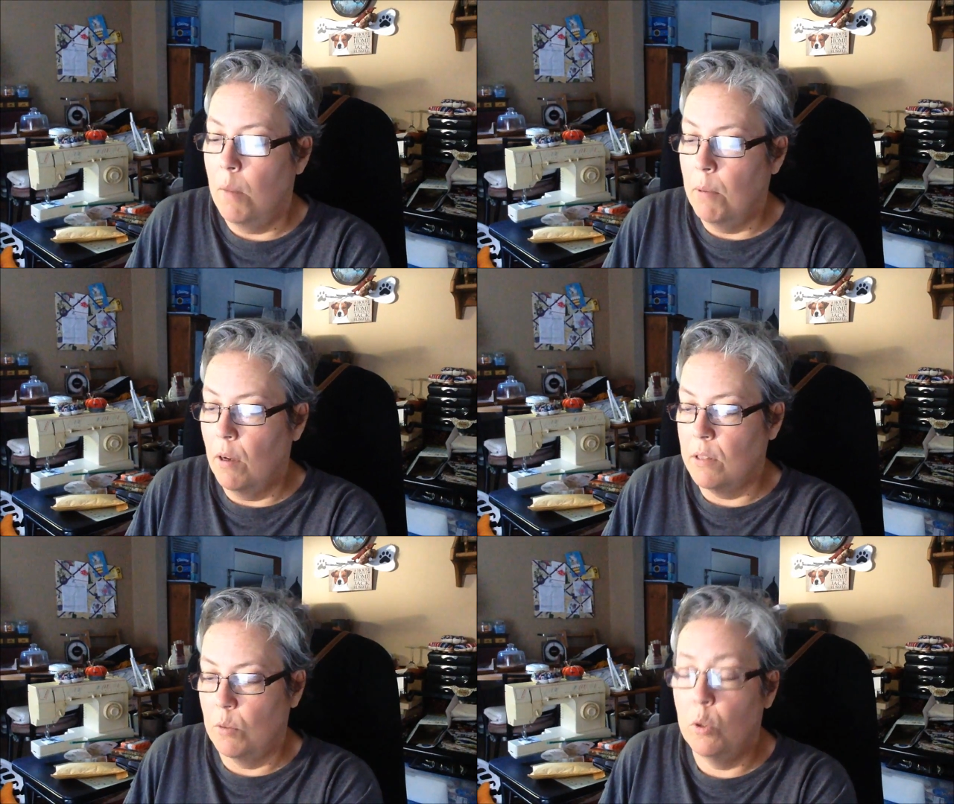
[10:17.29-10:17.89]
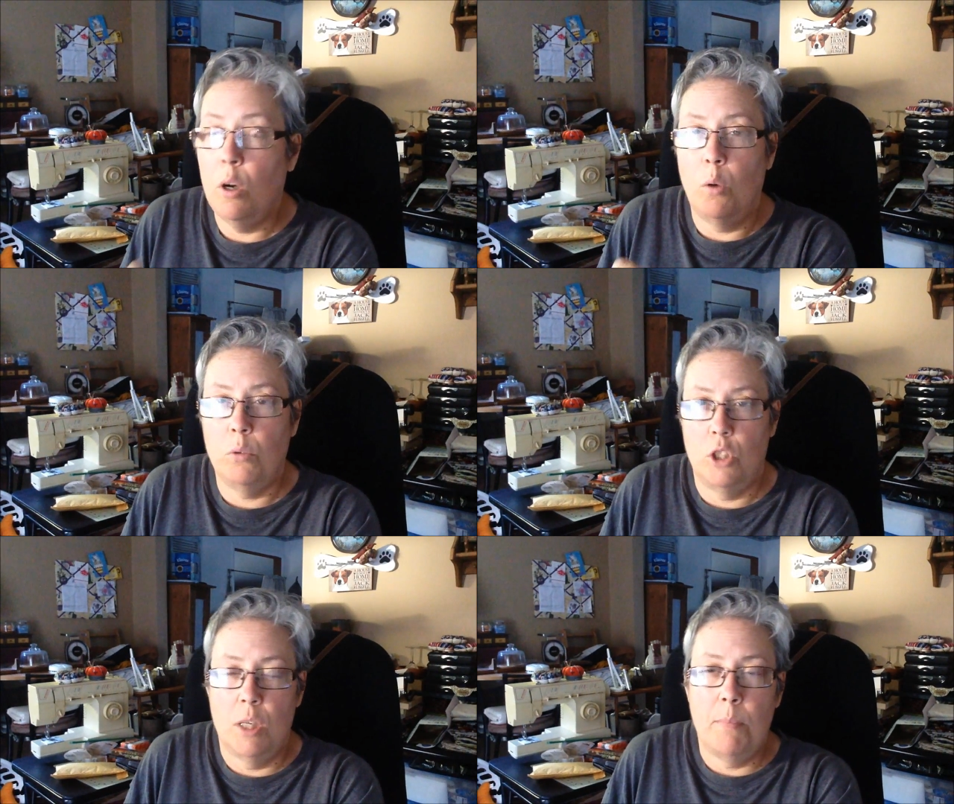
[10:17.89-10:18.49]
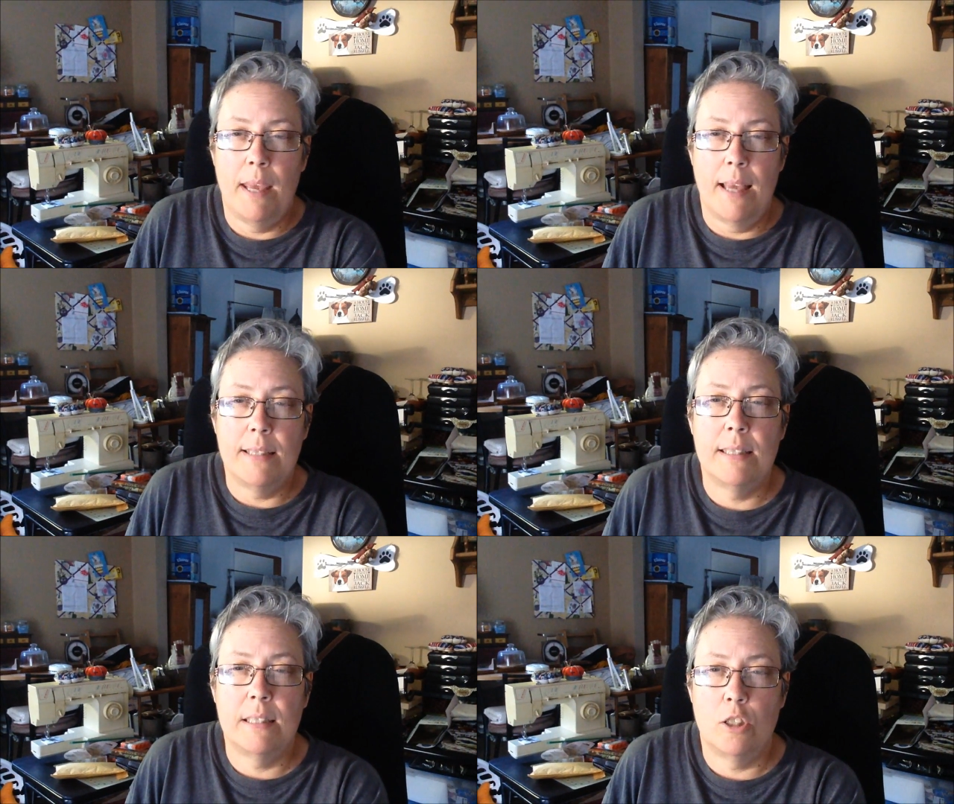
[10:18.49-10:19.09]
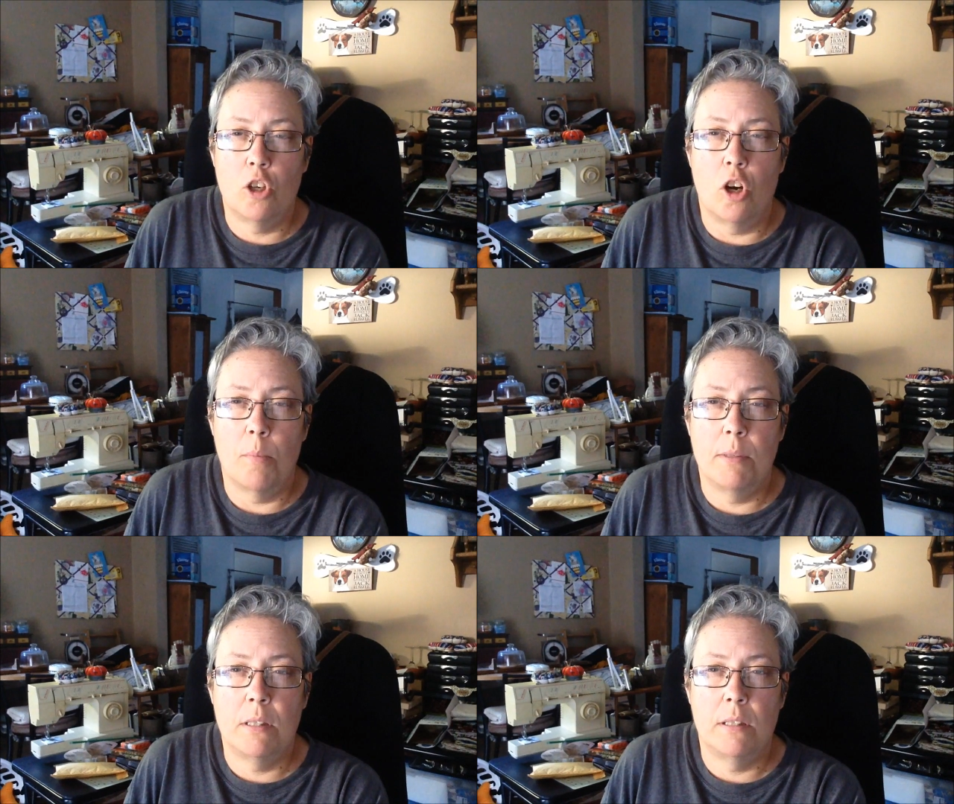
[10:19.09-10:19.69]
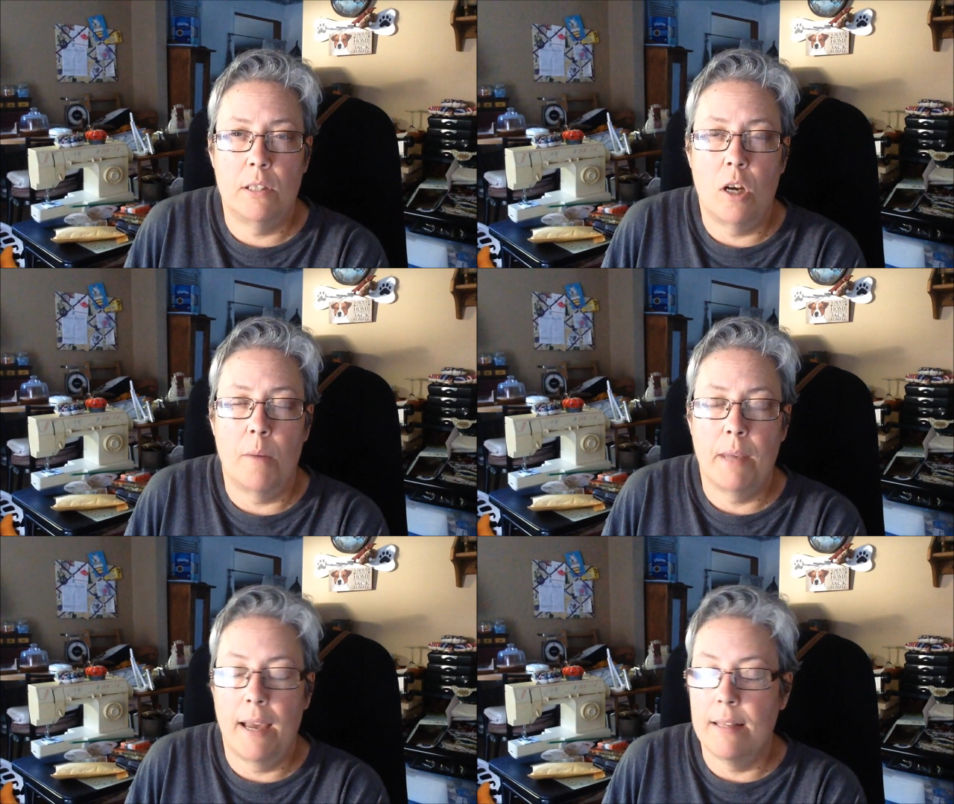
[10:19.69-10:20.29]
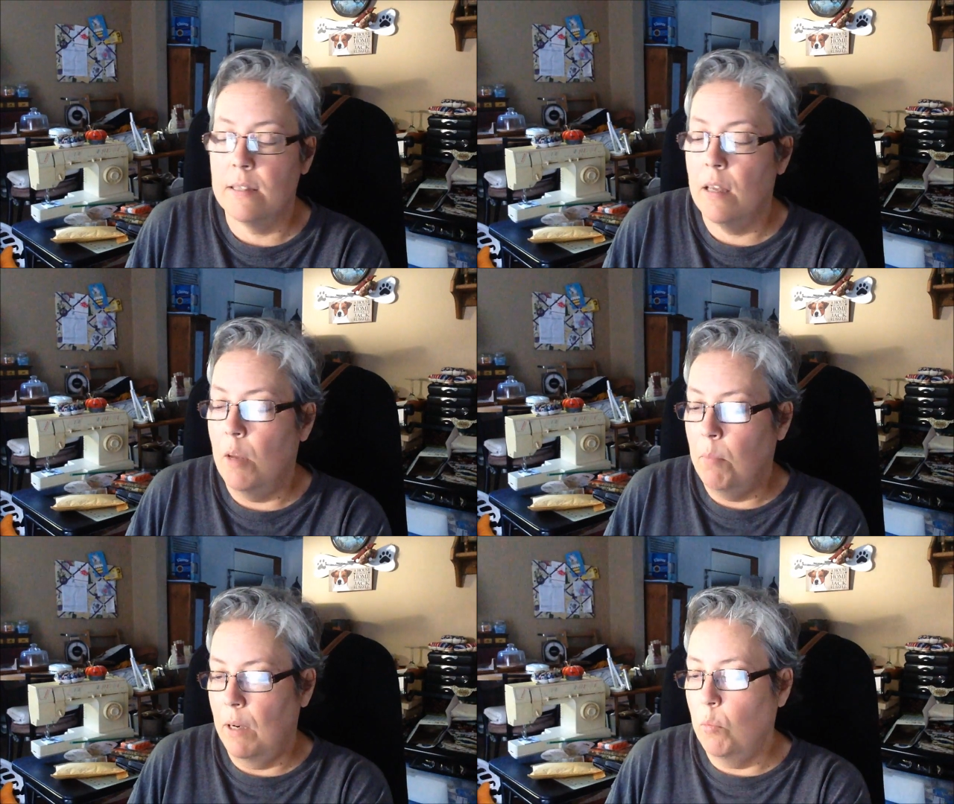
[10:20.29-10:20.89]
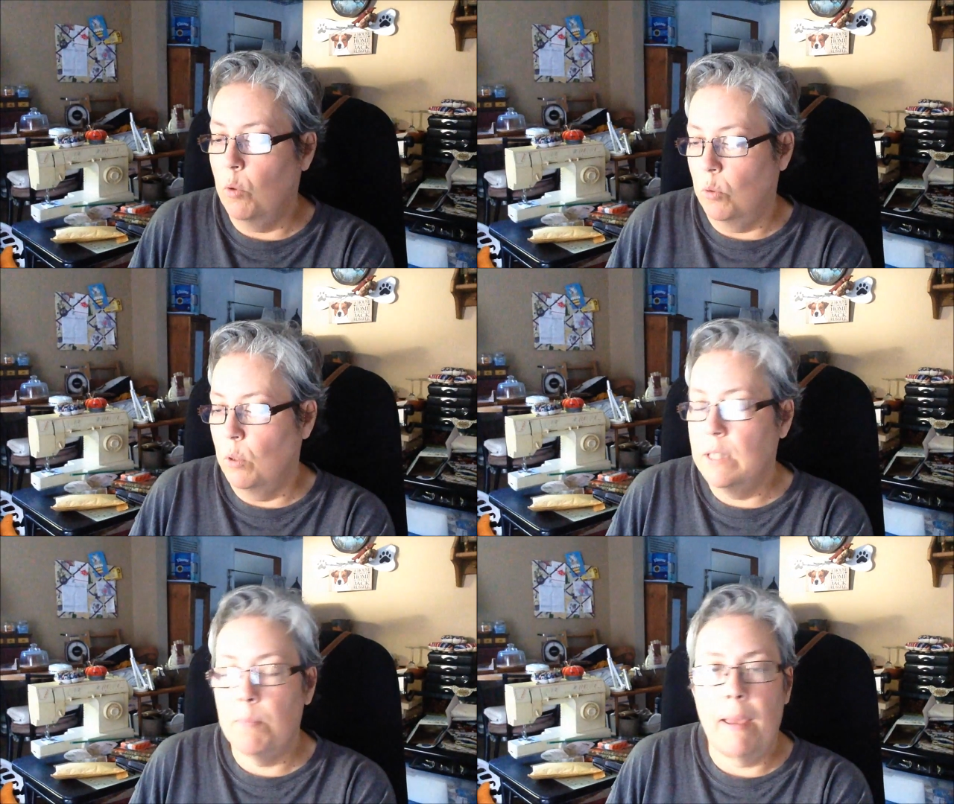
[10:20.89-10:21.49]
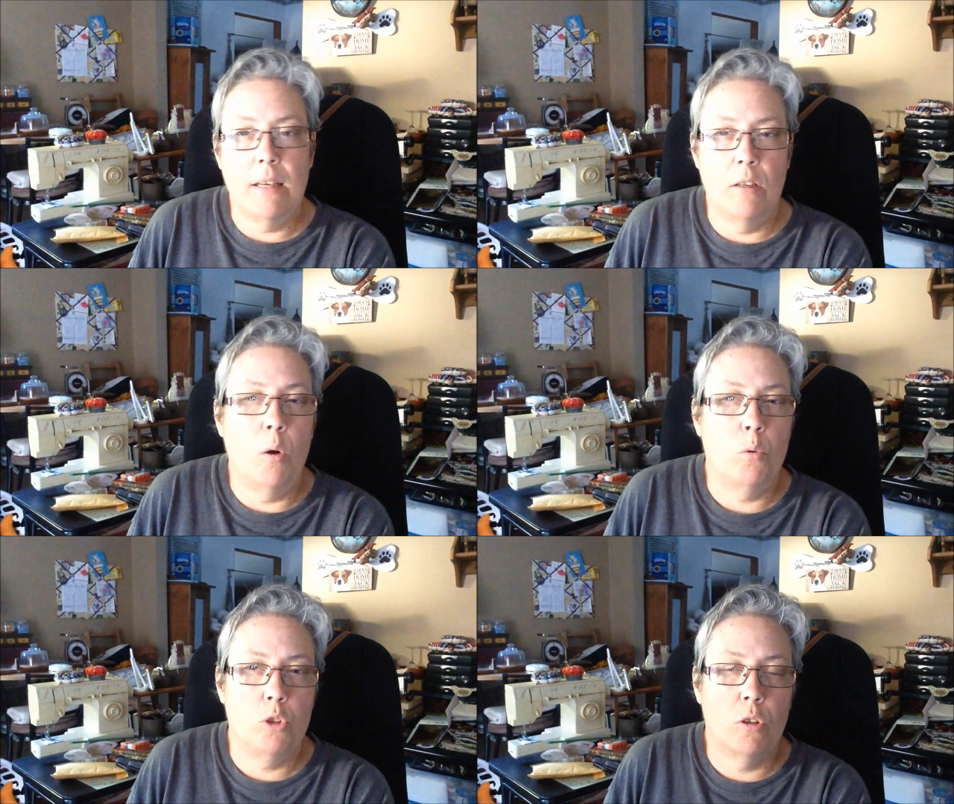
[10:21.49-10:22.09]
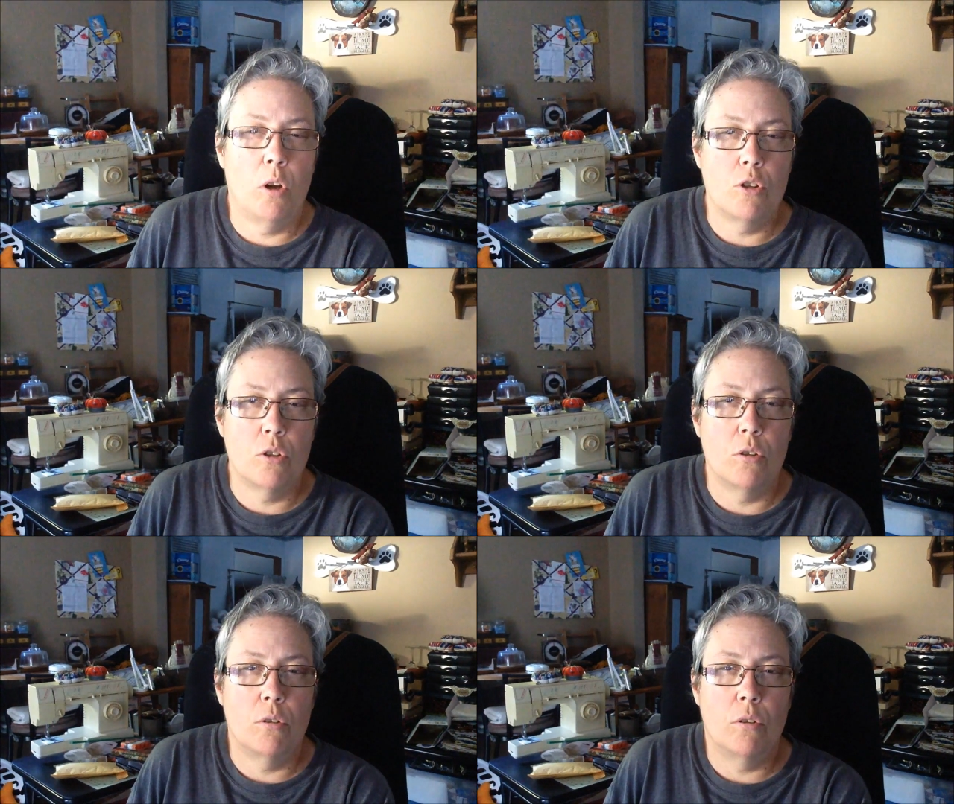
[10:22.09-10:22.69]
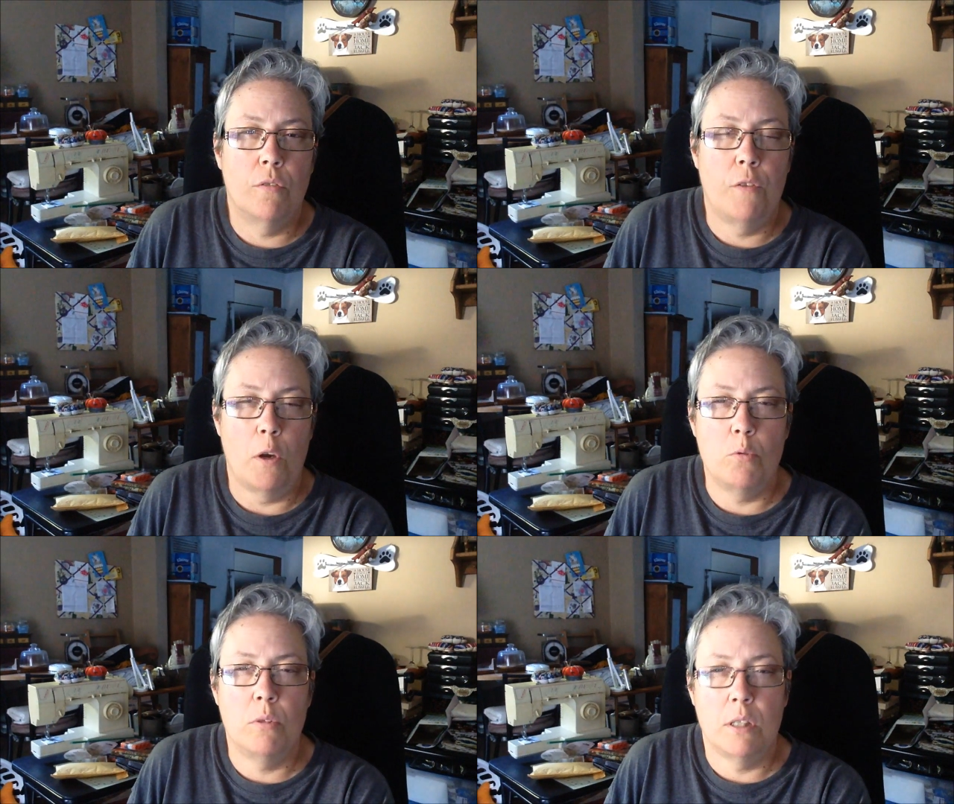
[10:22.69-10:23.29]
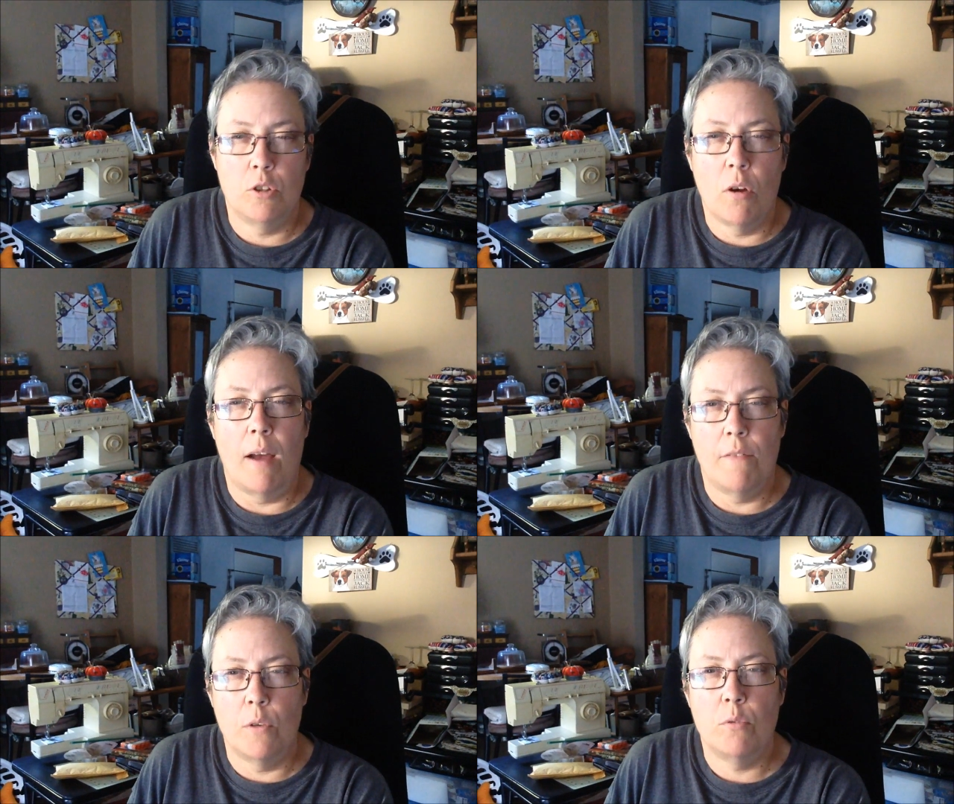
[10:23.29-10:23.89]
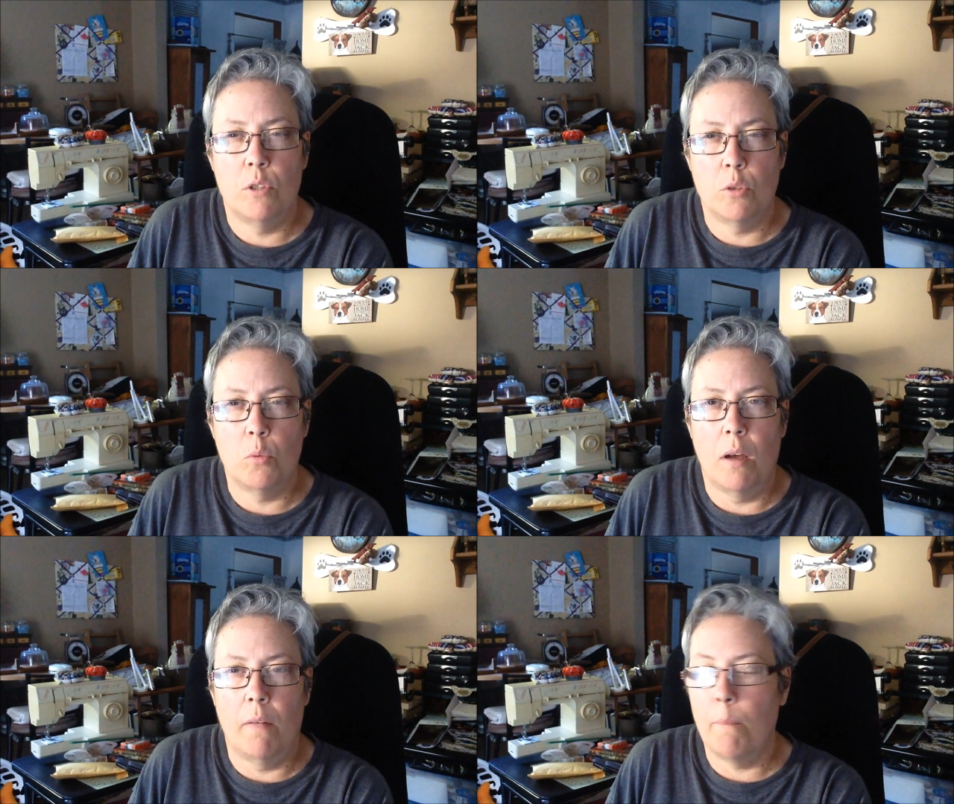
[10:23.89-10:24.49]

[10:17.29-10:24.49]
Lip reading: because it will hold the GPSs and the Garmins and the Tomcats, but it will expand and hold your larger phones and your iPhones as well.